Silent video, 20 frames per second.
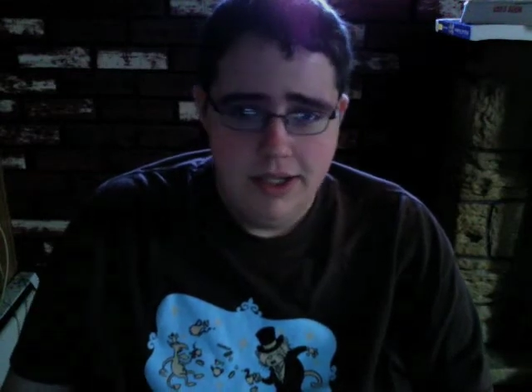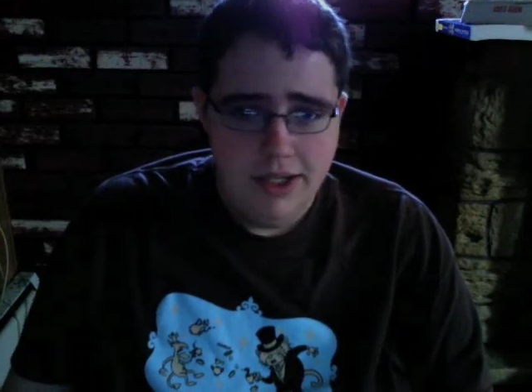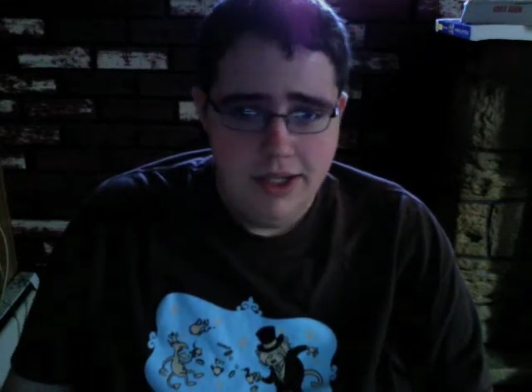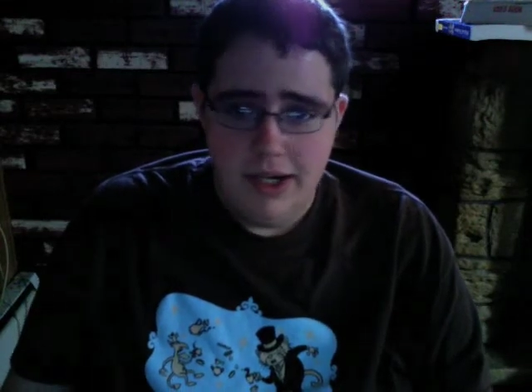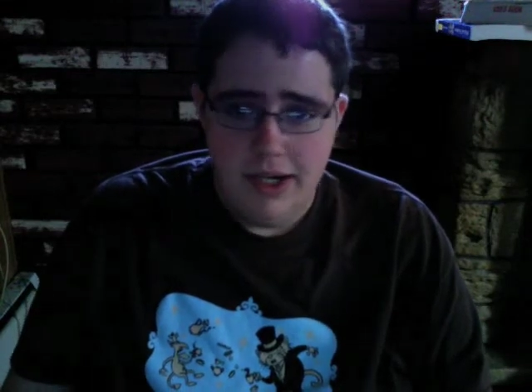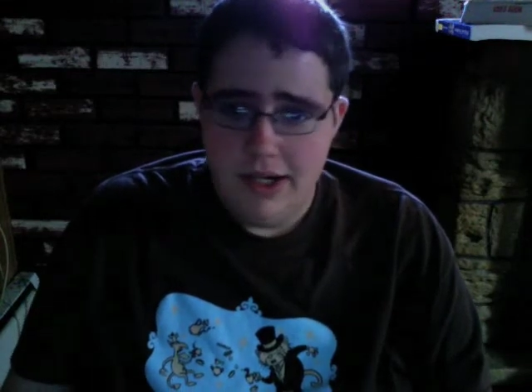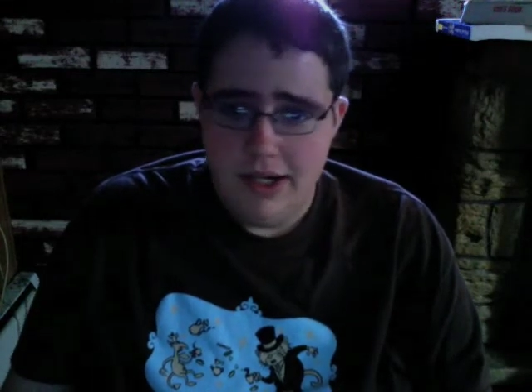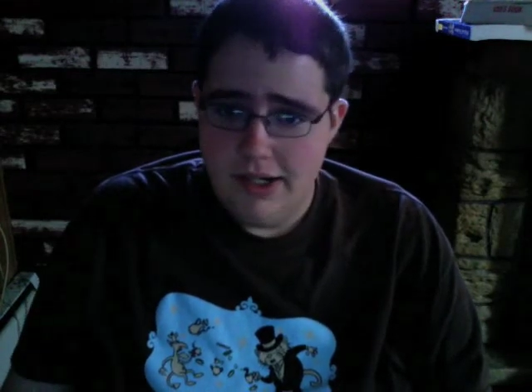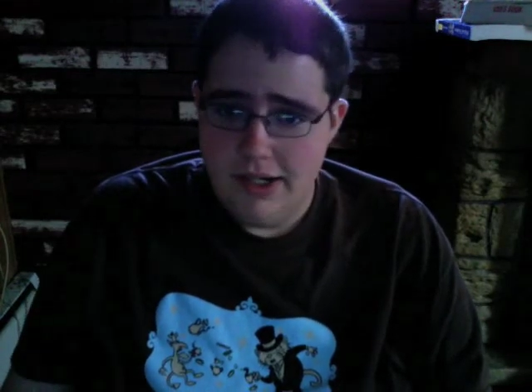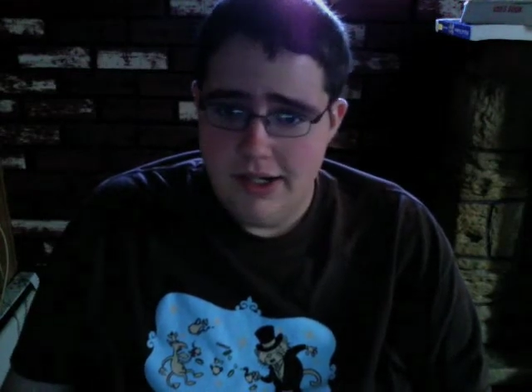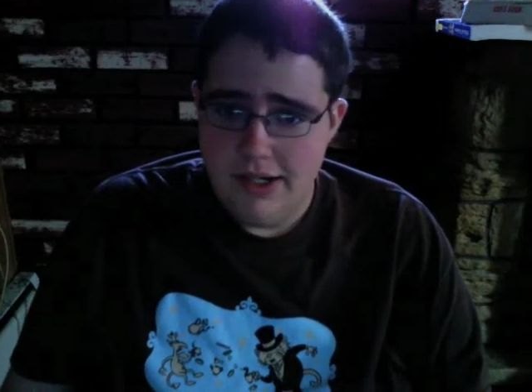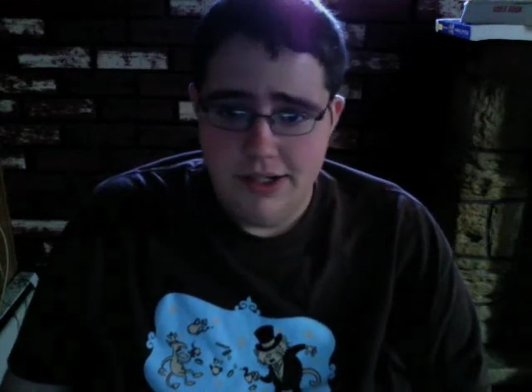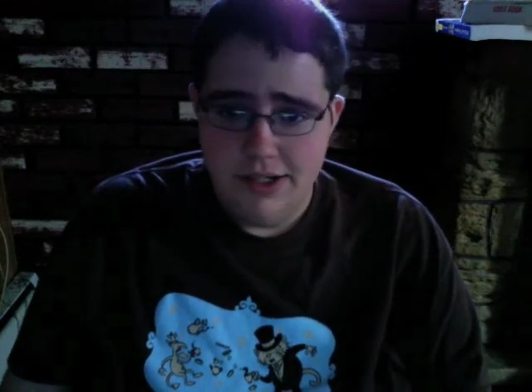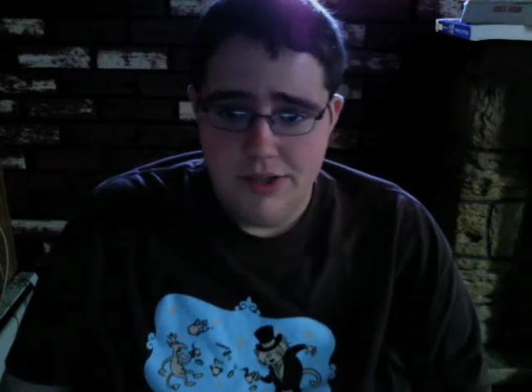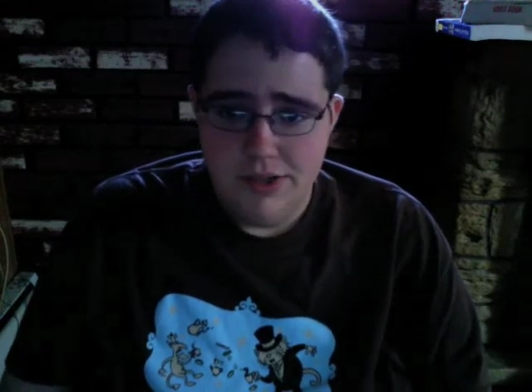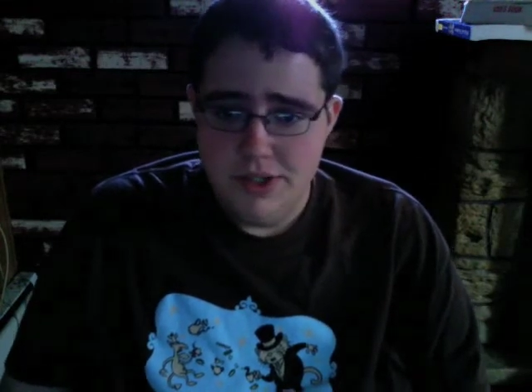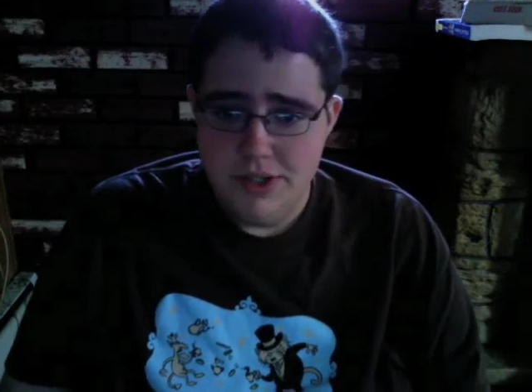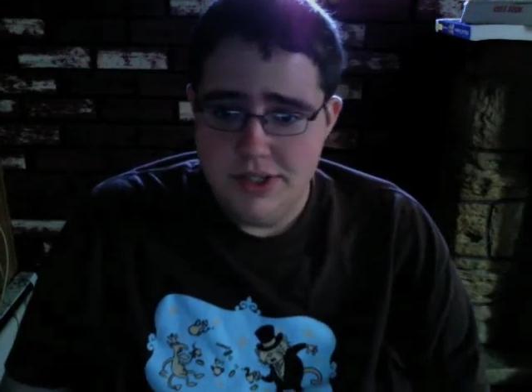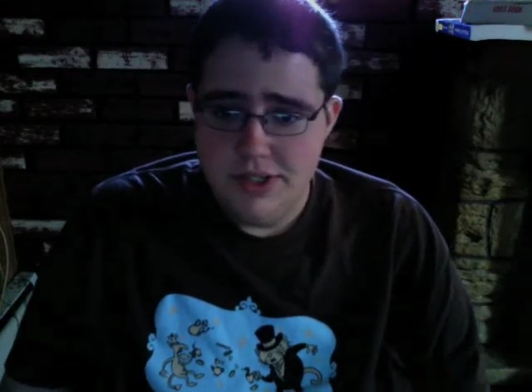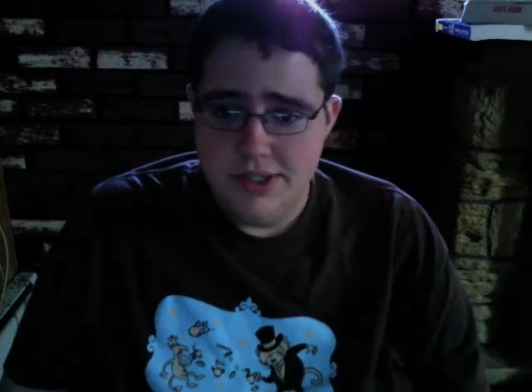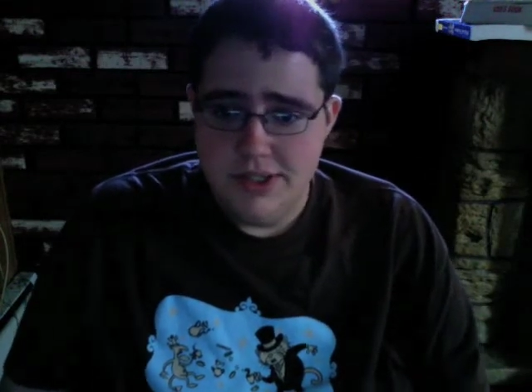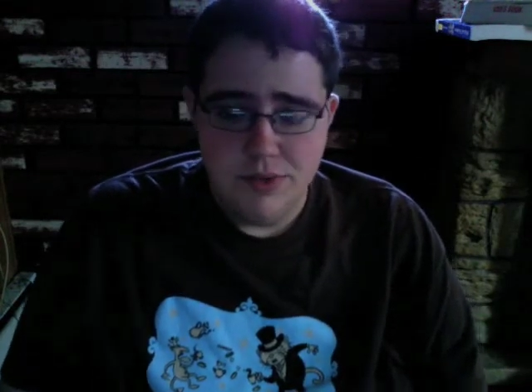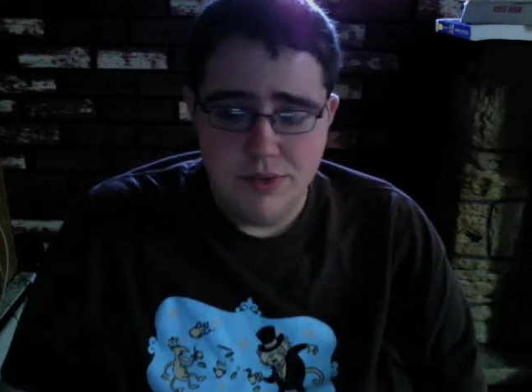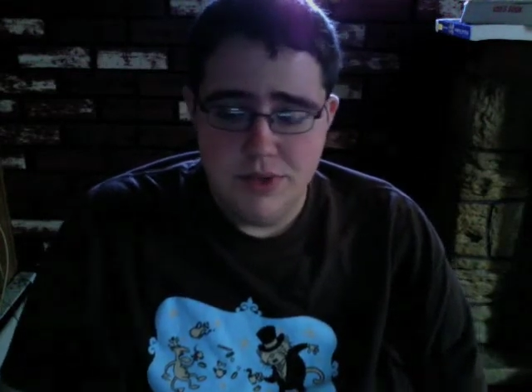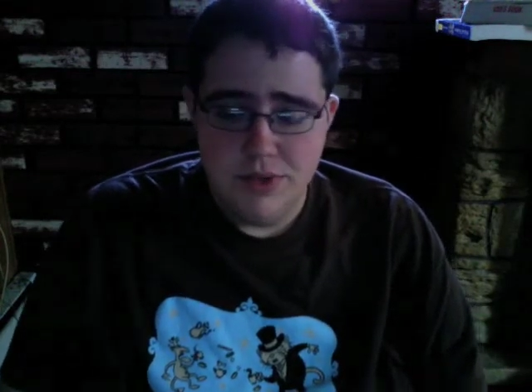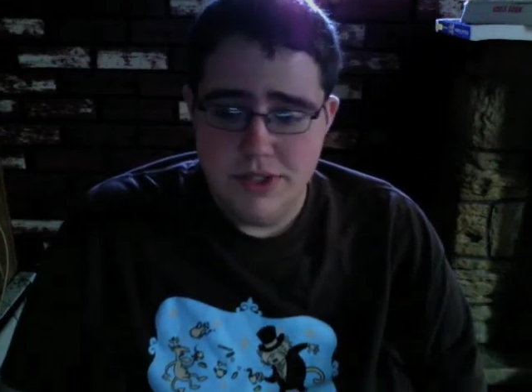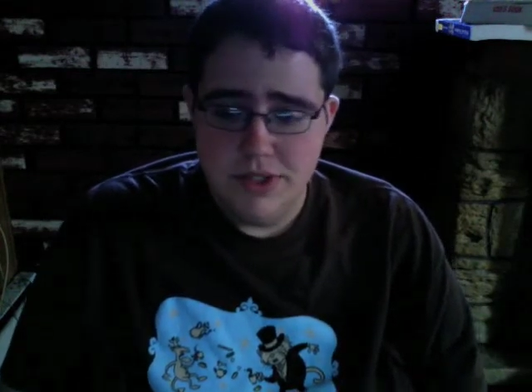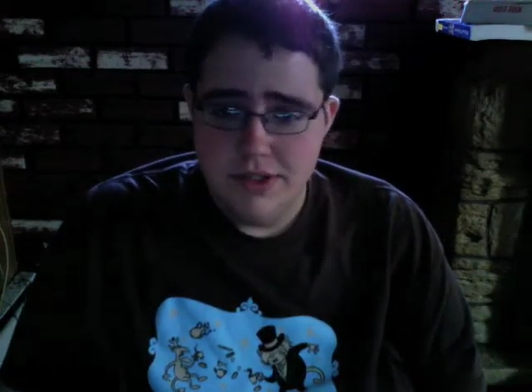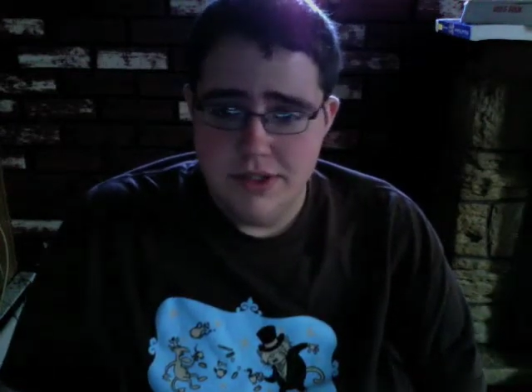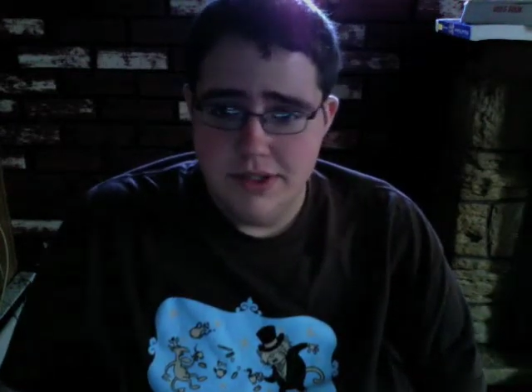I noticed that it was